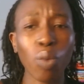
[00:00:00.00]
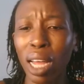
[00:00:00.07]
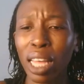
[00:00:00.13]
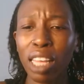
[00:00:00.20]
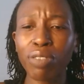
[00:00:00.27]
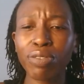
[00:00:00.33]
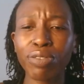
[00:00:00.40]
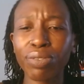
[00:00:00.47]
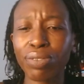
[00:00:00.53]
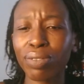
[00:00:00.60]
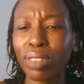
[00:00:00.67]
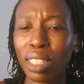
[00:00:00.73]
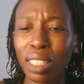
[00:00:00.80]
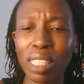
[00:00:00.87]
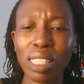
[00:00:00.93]
if
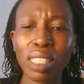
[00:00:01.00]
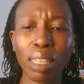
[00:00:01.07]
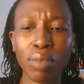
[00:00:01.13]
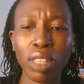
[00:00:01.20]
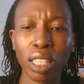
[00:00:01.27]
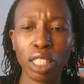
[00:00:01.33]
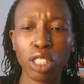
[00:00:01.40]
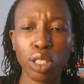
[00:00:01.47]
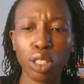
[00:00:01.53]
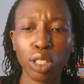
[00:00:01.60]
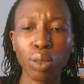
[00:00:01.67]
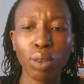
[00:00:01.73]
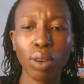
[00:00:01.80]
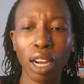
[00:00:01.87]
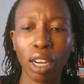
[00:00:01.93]
this is something that
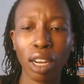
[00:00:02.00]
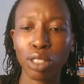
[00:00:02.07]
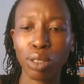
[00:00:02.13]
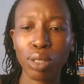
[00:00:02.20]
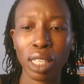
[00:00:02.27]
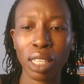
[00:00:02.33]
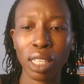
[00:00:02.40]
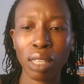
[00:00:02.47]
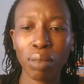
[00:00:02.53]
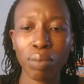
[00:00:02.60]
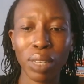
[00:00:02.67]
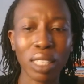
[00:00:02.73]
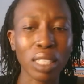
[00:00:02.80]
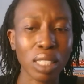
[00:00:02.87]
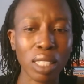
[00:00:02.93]
you are using,
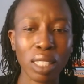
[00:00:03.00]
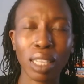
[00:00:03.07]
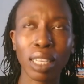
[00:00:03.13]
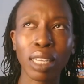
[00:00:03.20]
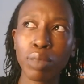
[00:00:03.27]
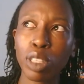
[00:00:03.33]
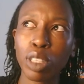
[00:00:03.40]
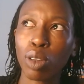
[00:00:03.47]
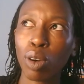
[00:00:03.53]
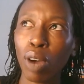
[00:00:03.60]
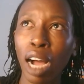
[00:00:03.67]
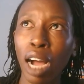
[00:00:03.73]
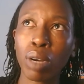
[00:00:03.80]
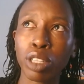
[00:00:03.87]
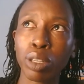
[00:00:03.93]
please let me know
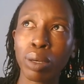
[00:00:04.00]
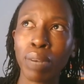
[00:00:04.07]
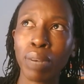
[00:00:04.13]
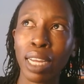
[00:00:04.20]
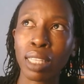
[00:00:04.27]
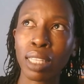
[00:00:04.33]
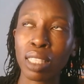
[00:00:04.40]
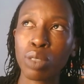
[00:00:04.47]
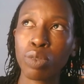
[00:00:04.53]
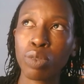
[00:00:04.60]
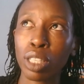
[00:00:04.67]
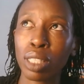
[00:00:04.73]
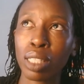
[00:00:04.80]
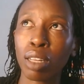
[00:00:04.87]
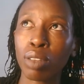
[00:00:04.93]
how are you applying this for
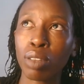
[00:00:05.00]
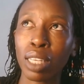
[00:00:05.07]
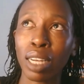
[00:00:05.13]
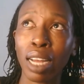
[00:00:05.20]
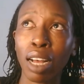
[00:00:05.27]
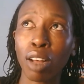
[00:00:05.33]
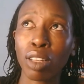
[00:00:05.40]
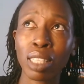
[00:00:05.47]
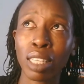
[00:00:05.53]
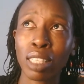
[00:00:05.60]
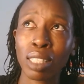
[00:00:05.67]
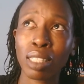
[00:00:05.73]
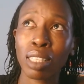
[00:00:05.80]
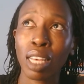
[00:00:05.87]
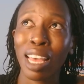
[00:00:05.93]
yourselves and how this
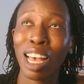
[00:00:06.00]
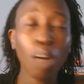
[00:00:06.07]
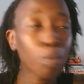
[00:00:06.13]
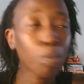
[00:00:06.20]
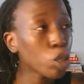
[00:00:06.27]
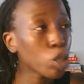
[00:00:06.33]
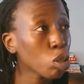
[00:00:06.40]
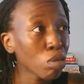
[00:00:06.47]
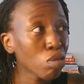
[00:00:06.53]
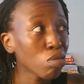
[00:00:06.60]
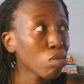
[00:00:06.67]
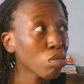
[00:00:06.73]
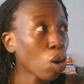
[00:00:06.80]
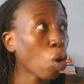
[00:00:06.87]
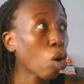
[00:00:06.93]
has helped you,
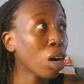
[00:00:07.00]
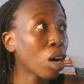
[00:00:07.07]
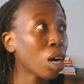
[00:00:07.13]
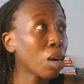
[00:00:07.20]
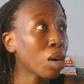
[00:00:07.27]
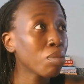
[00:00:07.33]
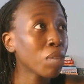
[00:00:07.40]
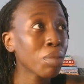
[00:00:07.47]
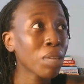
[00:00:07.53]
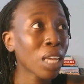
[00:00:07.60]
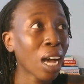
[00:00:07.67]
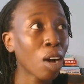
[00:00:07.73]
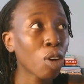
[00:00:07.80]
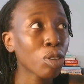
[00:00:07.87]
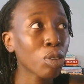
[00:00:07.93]
or maybe
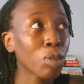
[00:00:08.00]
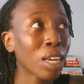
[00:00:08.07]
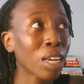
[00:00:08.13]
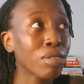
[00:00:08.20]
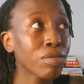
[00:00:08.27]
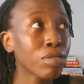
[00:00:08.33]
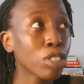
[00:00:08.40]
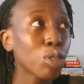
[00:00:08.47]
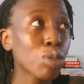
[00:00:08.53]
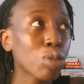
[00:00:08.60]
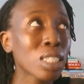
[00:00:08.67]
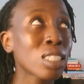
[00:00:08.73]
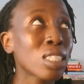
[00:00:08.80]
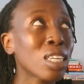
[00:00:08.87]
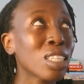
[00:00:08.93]
how you have used
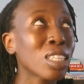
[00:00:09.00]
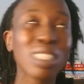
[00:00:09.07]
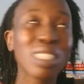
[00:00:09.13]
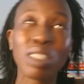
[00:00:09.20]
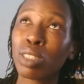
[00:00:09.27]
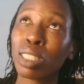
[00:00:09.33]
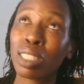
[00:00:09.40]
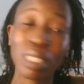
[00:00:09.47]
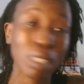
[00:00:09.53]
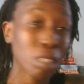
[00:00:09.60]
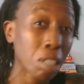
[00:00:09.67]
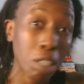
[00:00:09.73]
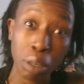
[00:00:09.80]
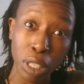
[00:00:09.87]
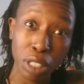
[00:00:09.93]
it and it didn't
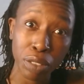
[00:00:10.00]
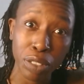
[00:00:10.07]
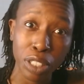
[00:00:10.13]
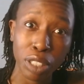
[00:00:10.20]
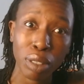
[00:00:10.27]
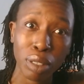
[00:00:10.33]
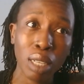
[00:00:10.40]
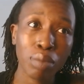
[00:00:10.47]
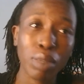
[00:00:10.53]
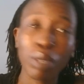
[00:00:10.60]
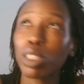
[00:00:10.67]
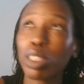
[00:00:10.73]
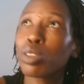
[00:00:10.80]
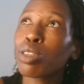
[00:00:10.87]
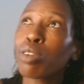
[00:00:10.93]
necessarily work for you. Maybe you
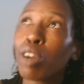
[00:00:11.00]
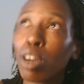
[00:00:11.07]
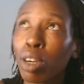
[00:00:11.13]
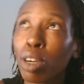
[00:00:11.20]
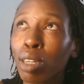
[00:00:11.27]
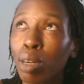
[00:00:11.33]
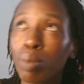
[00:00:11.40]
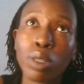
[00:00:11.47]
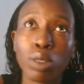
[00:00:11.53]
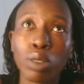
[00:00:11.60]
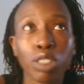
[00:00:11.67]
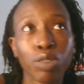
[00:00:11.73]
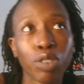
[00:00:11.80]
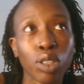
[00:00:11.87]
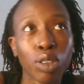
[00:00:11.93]
used the wrong approach
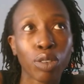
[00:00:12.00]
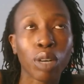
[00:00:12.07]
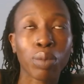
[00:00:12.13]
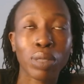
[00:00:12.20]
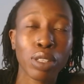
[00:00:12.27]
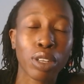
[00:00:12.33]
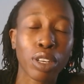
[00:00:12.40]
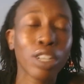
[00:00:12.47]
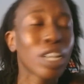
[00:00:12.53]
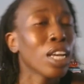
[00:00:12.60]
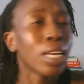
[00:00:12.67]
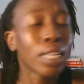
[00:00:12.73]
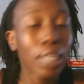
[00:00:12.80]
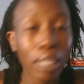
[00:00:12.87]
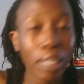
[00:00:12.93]
for the wrong scenario.
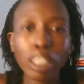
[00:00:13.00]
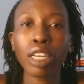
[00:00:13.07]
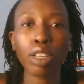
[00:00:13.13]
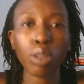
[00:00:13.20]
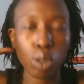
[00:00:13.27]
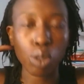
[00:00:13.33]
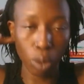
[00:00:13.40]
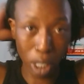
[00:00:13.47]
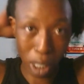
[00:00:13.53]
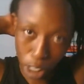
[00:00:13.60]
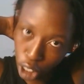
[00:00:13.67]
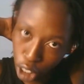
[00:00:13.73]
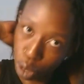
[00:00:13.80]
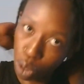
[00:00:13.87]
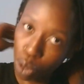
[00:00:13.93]
Share your
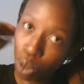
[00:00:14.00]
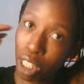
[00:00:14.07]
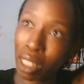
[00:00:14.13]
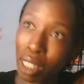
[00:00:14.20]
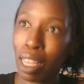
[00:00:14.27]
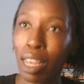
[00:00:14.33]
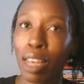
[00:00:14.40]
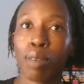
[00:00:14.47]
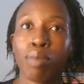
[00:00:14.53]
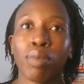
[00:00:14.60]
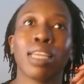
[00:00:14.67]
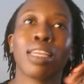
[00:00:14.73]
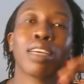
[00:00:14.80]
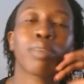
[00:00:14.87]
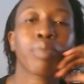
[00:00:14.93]
stories,
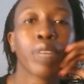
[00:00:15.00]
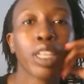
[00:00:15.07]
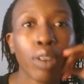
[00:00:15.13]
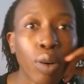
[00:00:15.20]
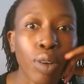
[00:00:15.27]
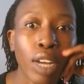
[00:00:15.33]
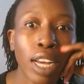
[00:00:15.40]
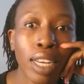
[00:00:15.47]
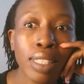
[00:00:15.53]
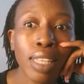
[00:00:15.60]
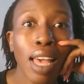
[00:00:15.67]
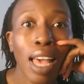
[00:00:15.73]
and let me know, guys.